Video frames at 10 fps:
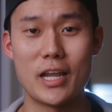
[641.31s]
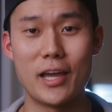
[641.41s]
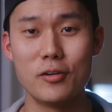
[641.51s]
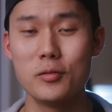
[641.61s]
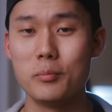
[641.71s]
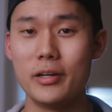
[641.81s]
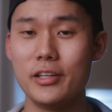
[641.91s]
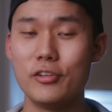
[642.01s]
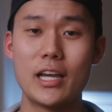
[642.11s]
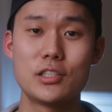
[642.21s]
channel,
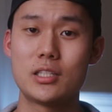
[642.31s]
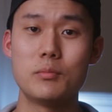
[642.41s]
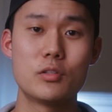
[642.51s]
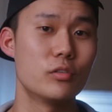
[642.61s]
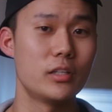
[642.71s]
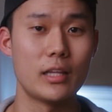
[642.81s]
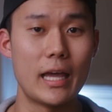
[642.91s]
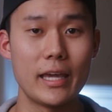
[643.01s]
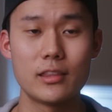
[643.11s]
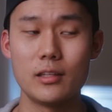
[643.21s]
but you guys seem to really
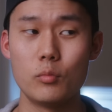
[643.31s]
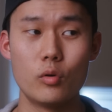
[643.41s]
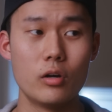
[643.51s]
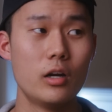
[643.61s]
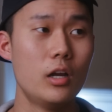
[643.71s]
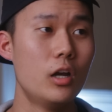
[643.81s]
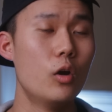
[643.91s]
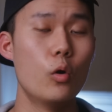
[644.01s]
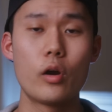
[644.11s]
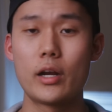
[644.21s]
like the more
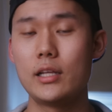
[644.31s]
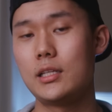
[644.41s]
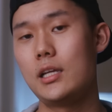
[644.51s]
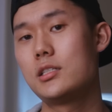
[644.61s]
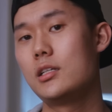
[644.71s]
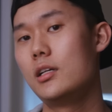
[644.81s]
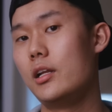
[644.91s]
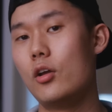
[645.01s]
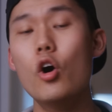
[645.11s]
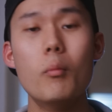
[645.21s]
organization
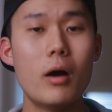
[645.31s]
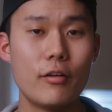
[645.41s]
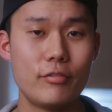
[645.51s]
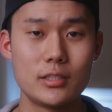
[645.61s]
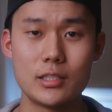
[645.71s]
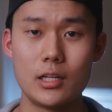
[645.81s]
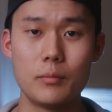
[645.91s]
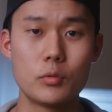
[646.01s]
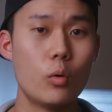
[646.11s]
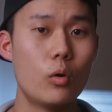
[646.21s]
and home office
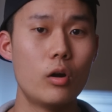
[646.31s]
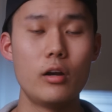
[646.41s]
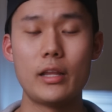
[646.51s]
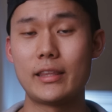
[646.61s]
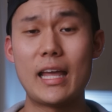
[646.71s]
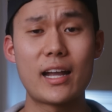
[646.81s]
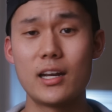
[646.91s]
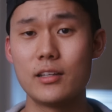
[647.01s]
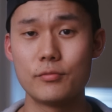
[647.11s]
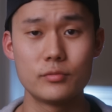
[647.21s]
setup tour, like that
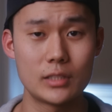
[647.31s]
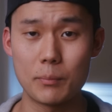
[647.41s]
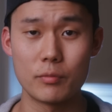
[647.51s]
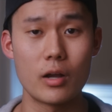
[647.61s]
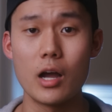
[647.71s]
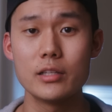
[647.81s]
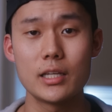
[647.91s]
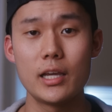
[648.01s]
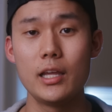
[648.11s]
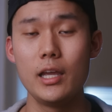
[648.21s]
kind of type of
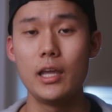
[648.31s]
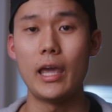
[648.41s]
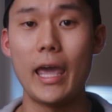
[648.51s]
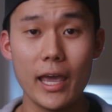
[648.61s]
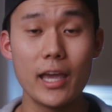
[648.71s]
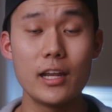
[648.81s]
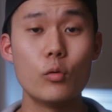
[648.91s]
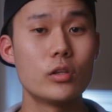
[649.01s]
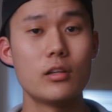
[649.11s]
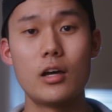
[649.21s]
content. And
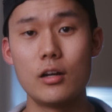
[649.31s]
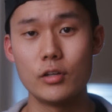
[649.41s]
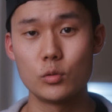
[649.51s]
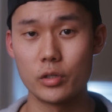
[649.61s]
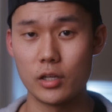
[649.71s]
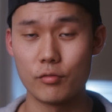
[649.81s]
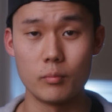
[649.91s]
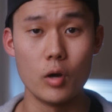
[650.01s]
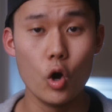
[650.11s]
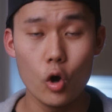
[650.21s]
with a lot of us working
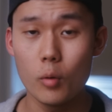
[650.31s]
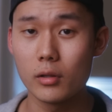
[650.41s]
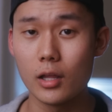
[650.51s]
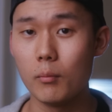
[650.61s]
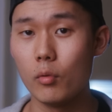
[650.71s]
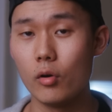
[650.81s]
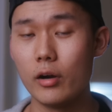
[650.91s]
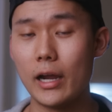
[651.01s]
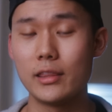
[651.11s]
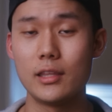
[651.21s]
from home a lot
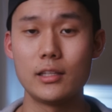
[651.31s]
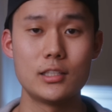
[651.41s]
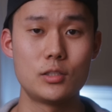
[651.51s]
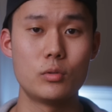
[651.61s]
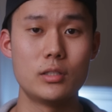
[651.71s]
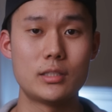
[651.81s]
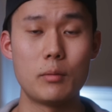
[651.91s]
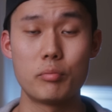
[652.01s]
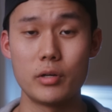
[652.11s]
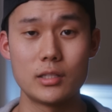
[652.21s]
more, I think this was a
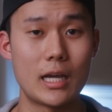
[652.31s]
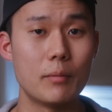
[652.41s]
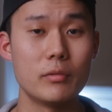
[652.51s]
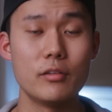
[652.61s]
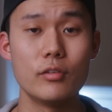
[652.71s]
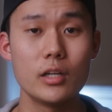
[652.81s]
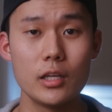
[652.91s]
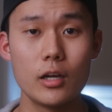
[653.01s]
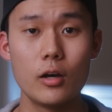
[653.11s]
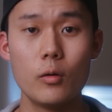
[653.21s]
pretty timely
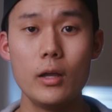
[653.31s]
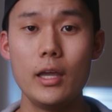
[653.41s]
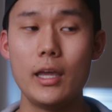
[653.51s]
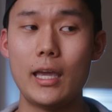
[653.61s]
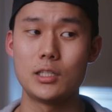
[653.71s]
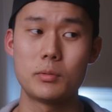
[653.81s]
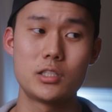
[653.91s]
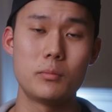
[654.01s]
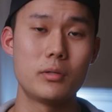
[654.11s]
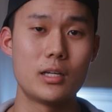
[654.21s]
video. And
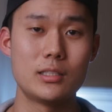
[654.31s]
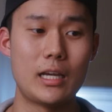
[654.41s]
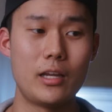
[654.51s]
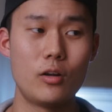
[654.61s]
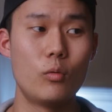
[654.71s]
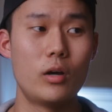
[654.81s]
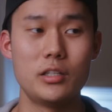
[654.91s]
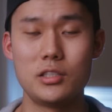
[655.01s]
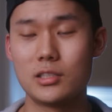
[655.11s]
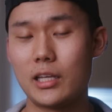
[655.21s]
especially because I don't want
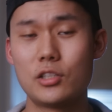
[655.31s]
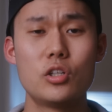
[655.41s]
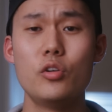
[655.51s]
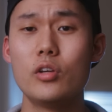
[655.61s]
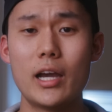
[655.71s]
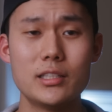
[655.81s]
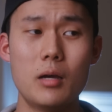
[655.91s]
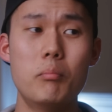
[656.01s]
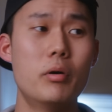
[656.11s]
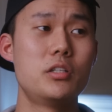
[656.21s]
to just like show you guys
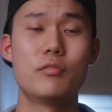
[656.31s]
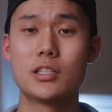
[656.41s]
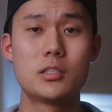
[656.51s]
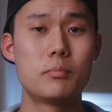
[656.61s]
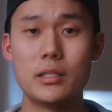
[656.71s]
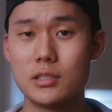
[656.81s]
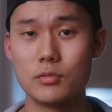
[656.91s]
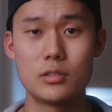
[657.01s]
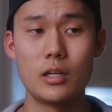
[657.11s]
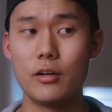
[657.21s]
a bunch of expensive
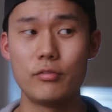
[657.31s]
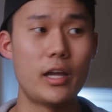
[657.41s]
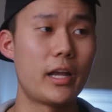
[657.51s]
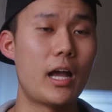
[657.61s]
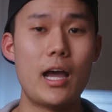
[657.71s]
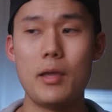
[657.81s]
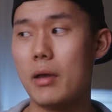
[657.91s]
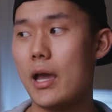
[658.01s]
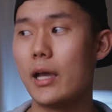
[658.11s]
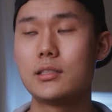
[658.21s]
stuff like
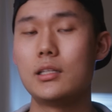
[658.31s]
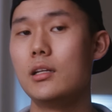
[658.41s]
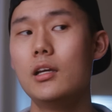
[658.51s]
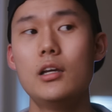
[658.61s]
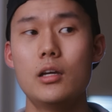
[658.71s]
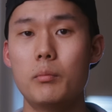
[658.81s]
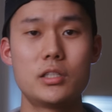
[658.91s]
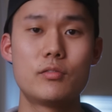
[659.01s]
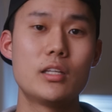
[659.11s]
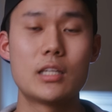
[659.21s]
iMacs and a bunch
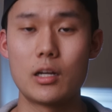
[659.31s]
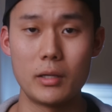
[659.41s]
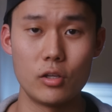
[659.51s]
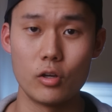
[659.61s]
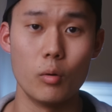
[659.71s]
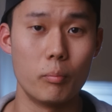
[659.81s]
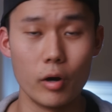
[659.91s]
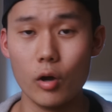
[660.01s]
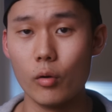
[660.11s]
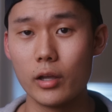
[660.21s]
of things that are making you go
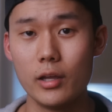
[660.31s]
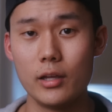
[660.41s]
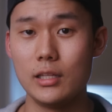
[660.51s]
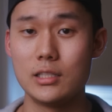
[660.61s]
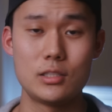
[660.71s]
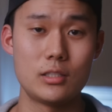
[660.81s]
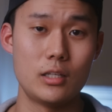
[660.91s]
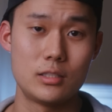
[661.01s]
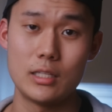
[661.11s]
broke. This is a